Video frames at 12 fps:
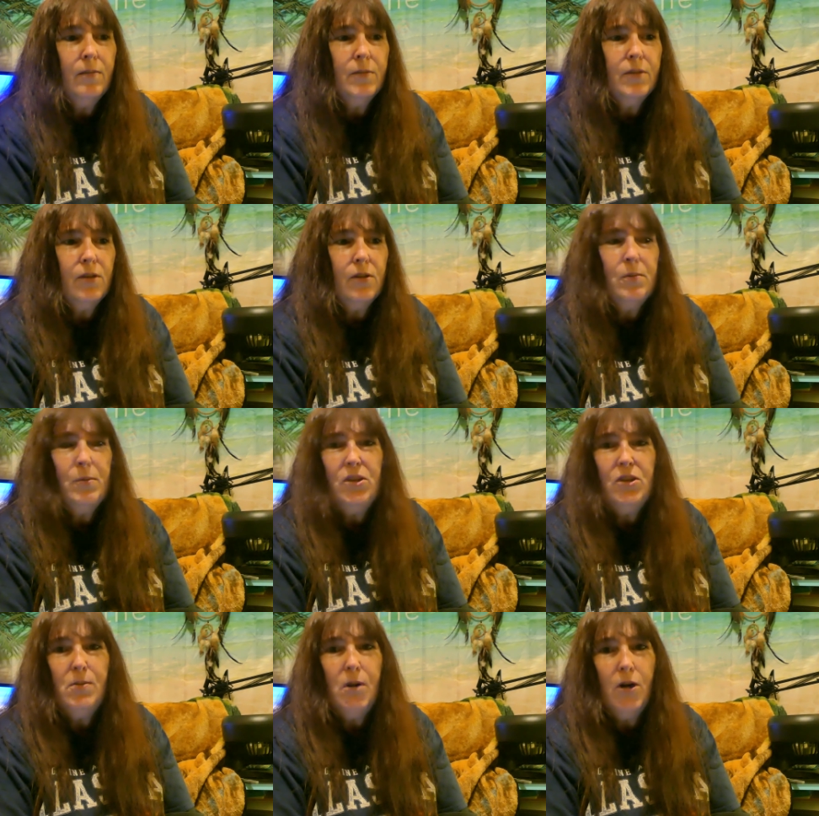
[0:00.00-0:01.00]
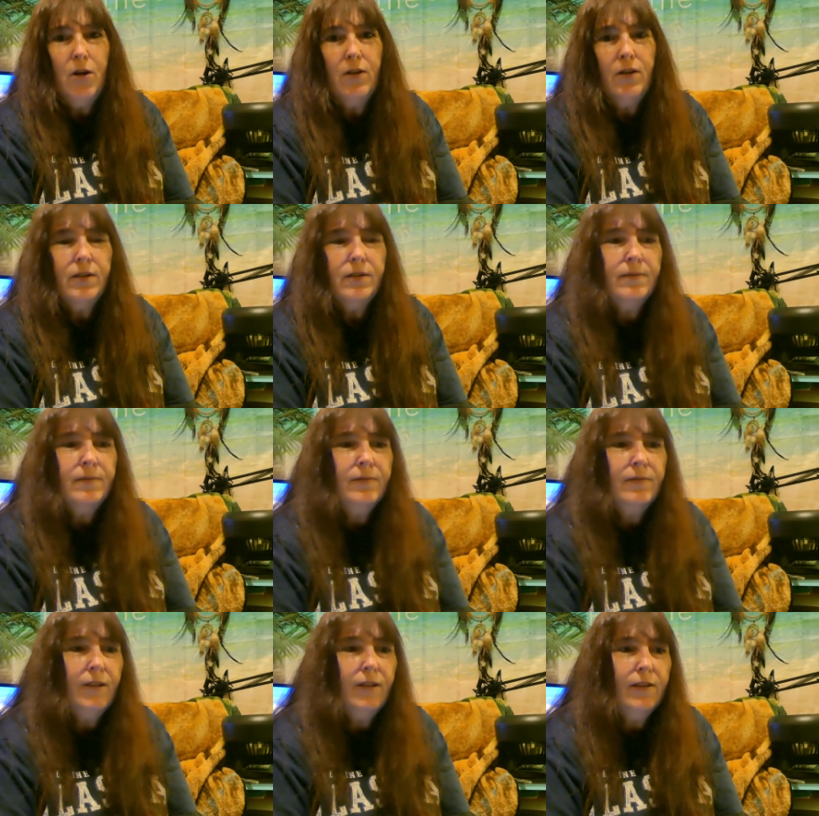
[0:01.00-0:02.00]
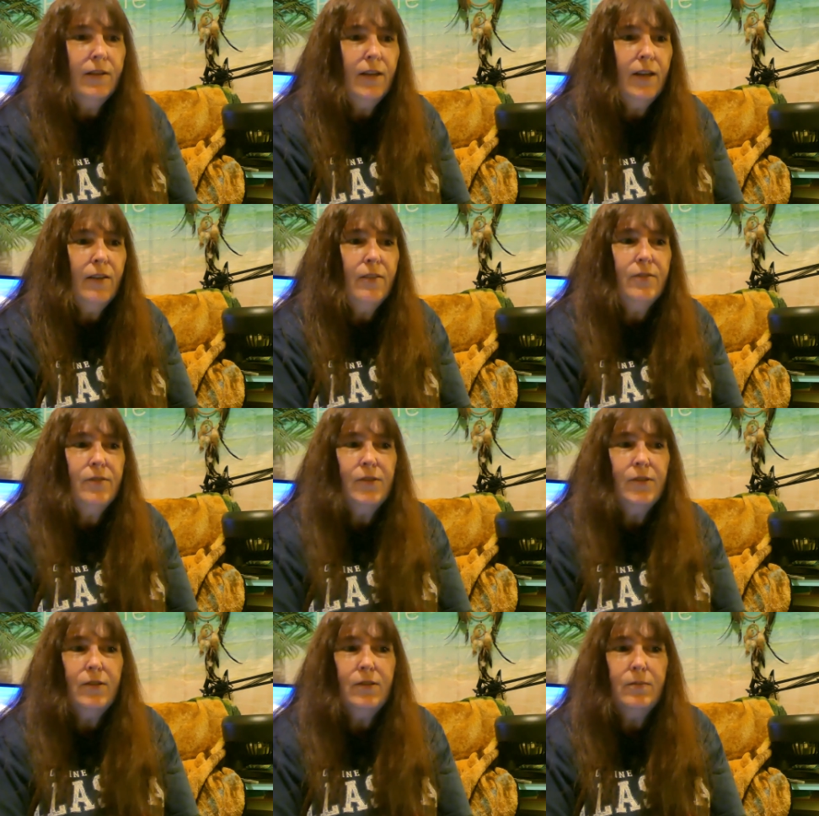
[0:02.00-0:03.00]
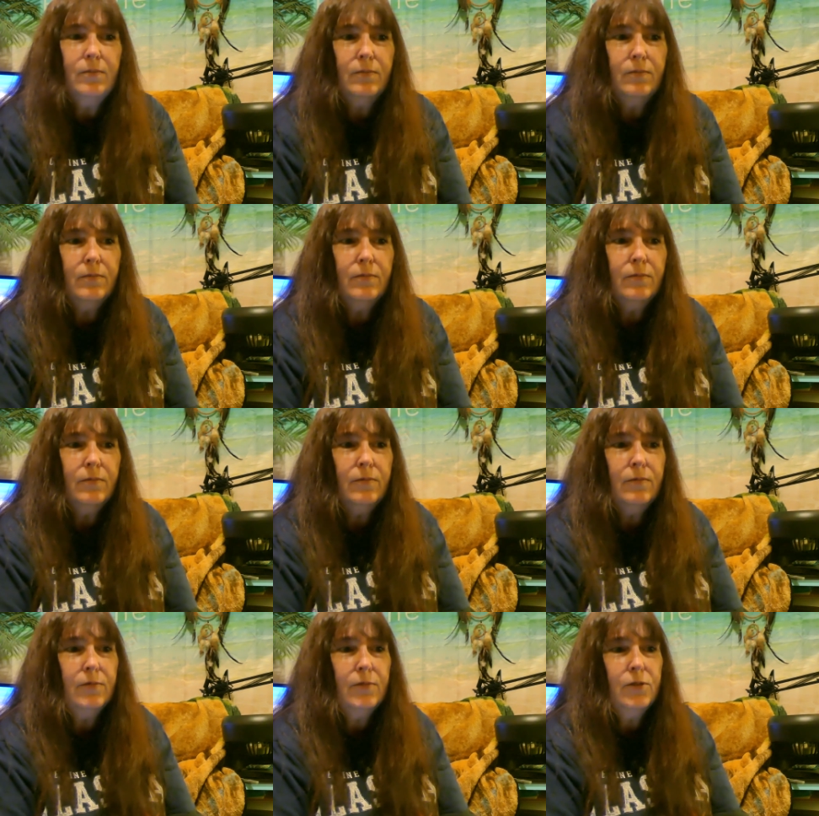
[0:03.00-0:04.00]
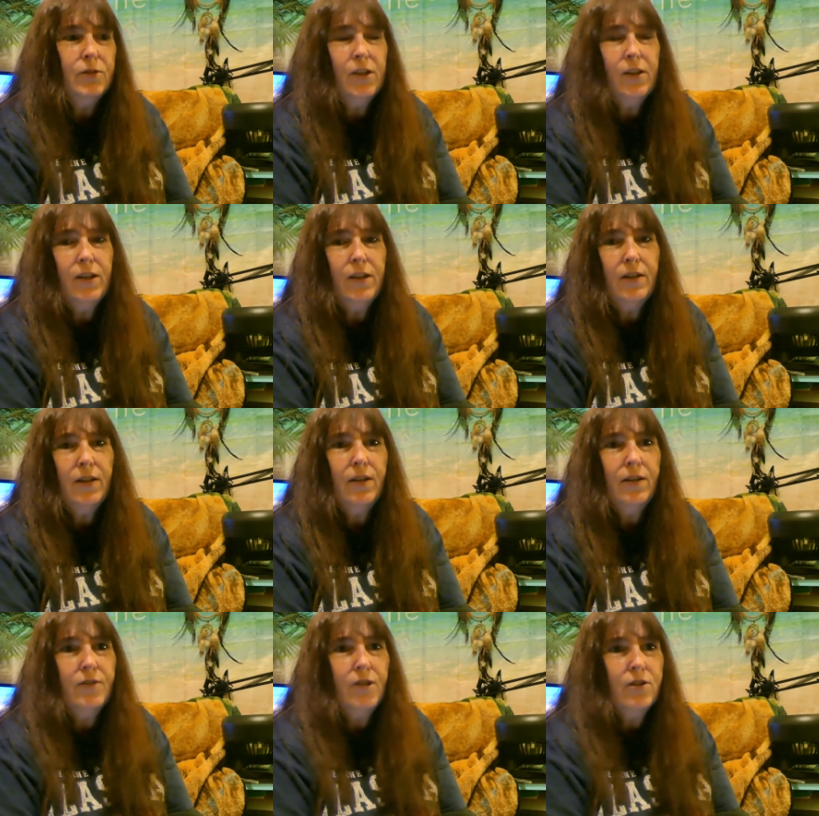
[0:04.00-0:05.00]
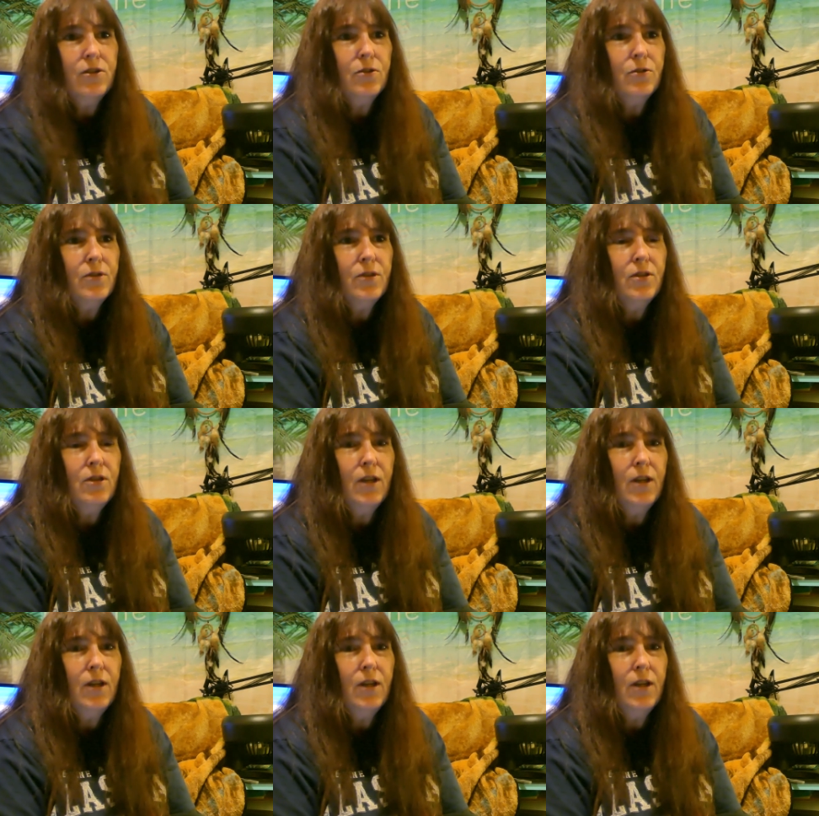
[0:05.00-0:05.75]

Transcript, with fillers: It's called the Munchie Mart. And they have um, a little deli in there, nachos that you can